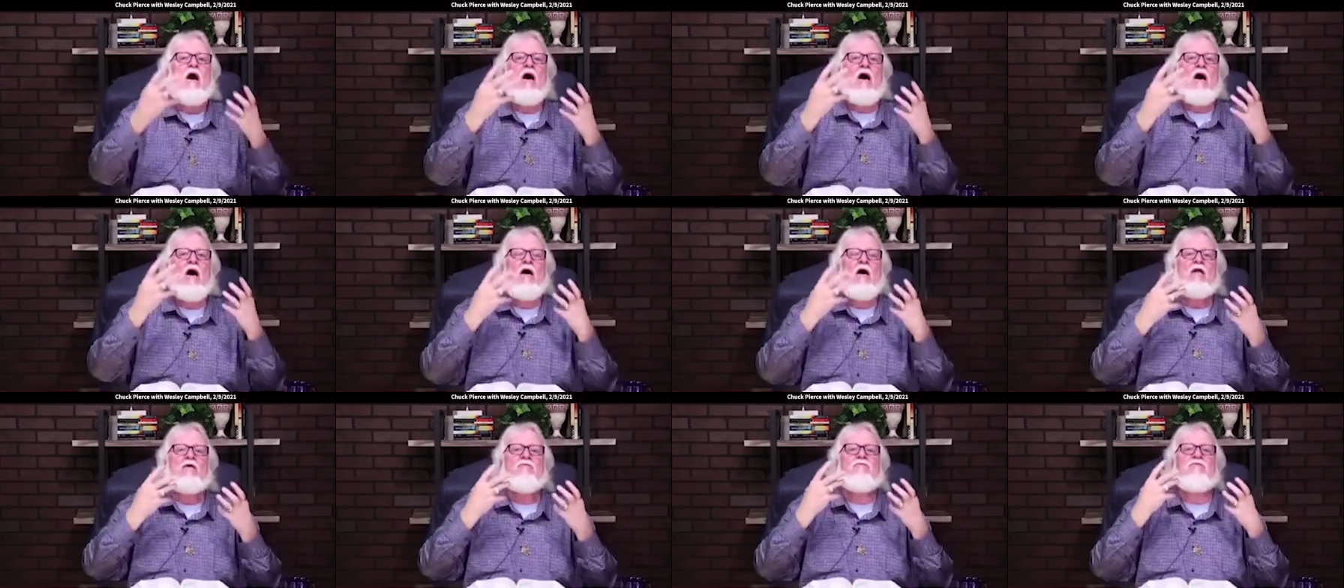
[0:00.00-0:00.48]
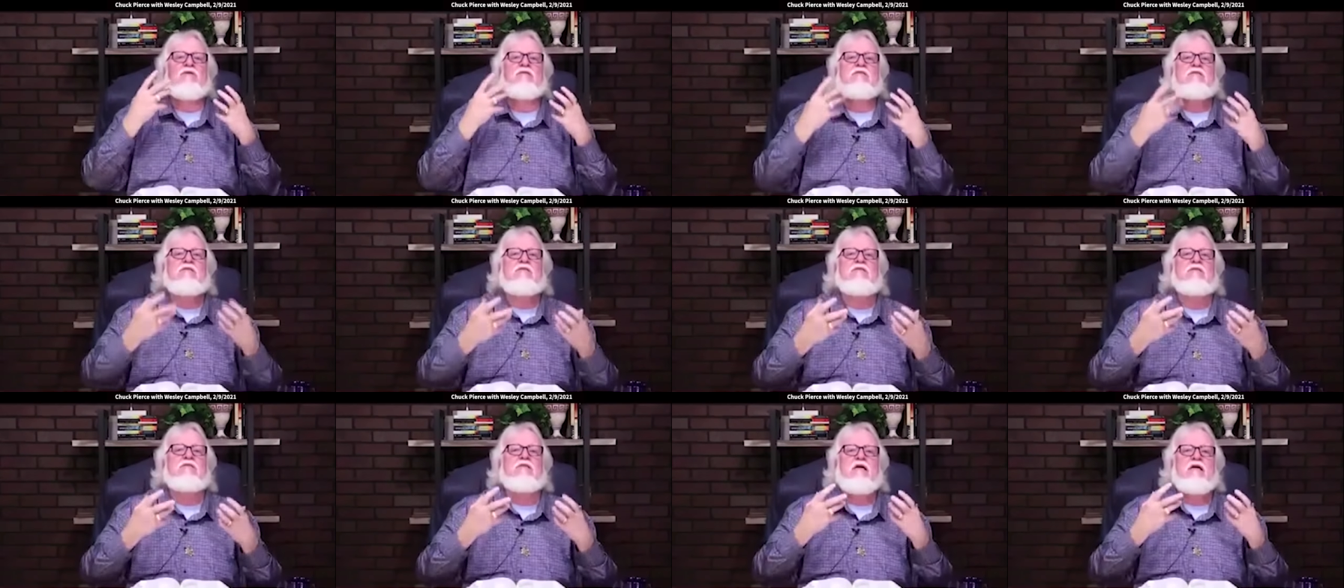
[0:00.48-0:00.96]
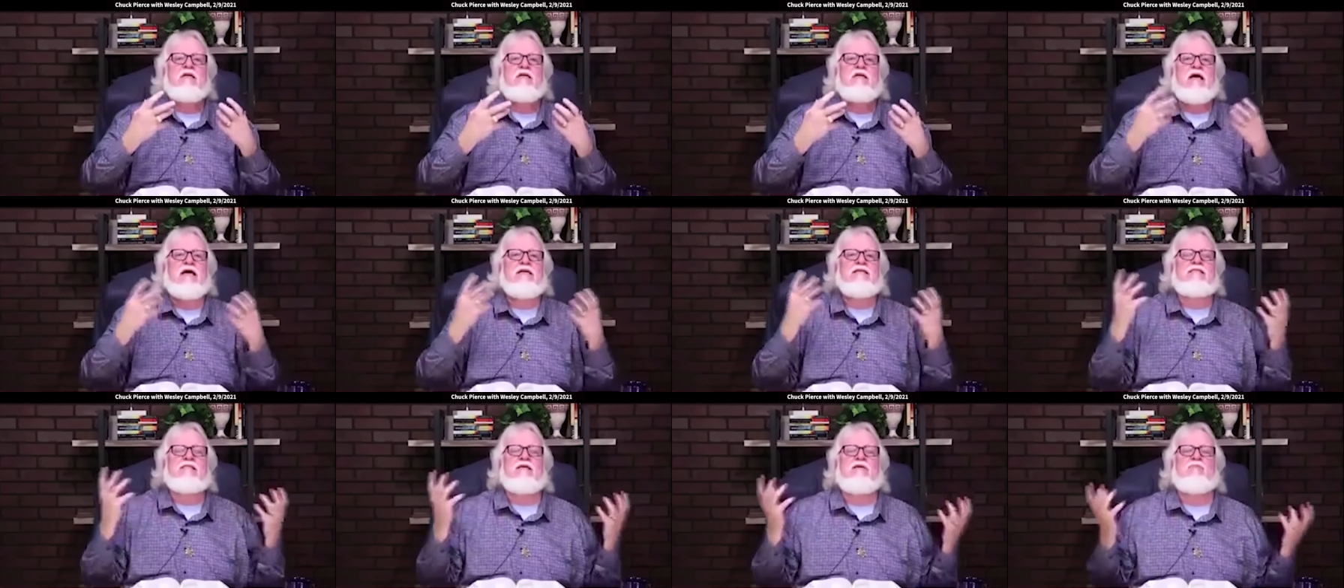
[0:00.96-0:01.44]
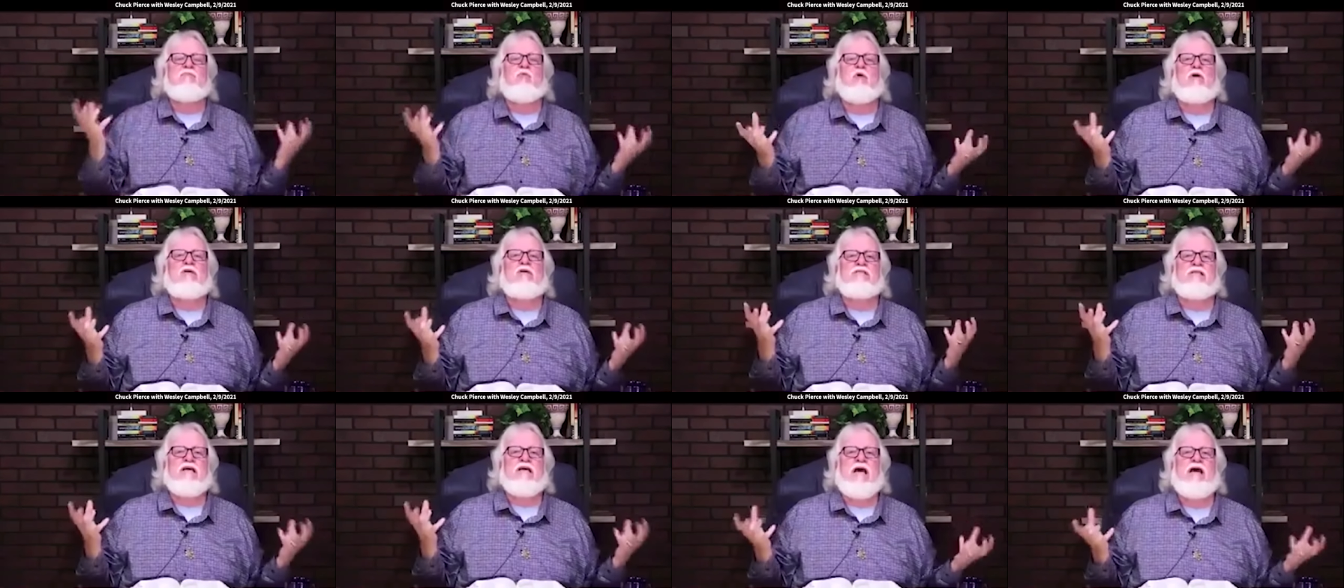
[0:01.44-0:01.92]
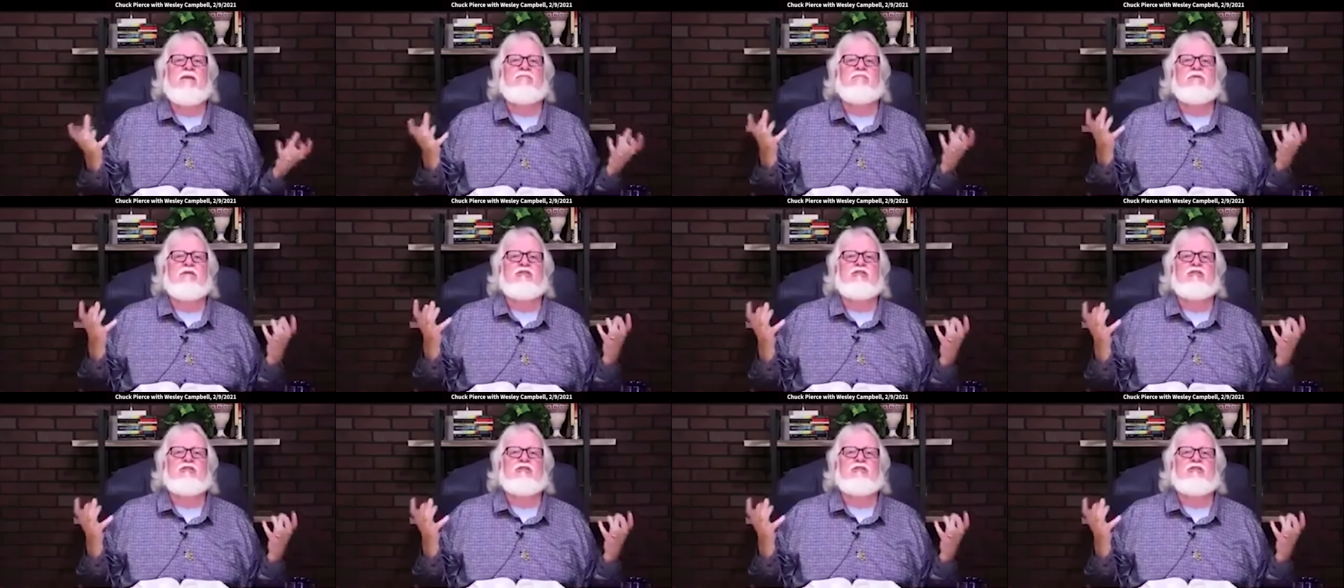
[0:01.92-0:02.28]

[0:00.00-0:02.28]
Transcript: all of a sudden I said, What's happening?